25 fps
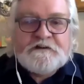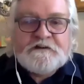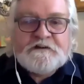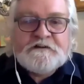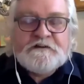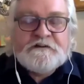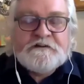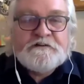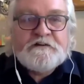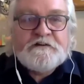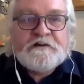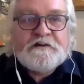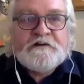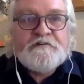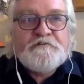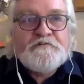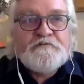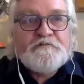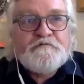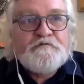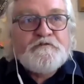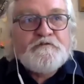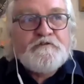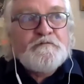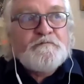I can I can
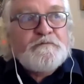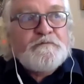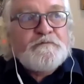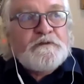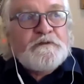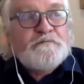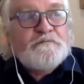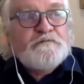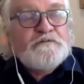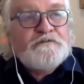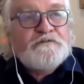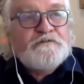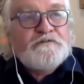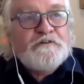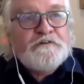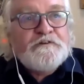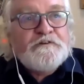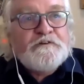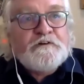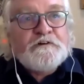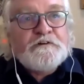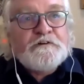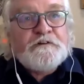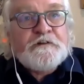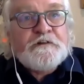refer people to an
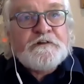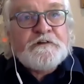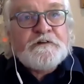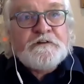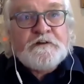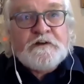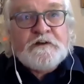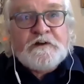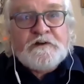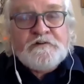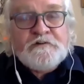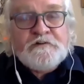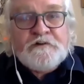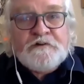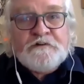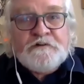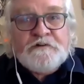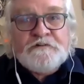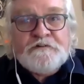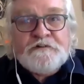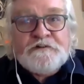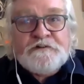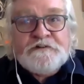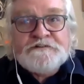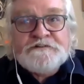article I
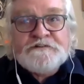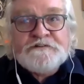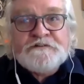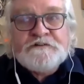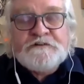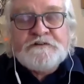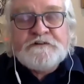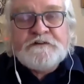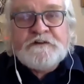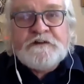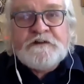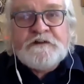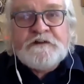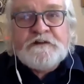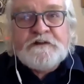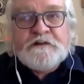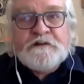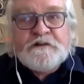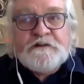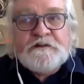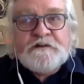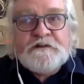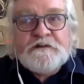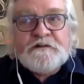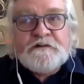wrote
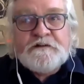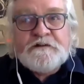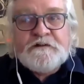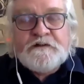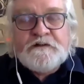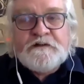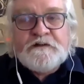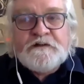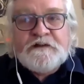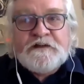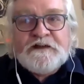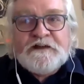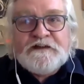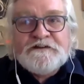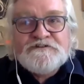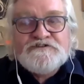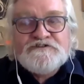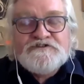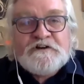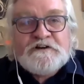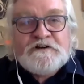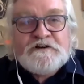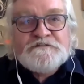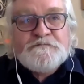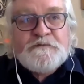recently in uh,
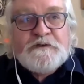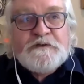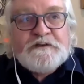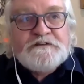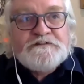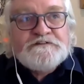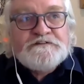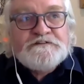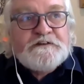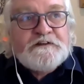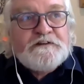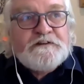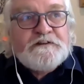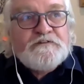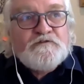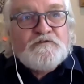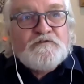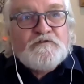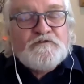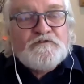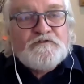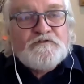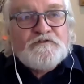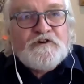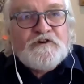Energize magazine
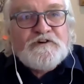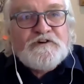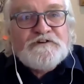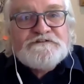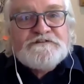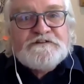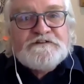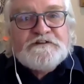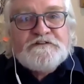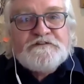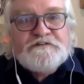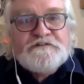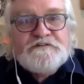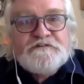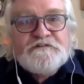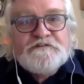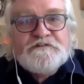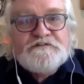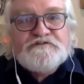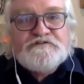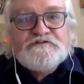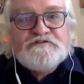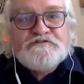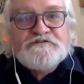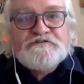called "Dancing to the
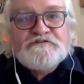New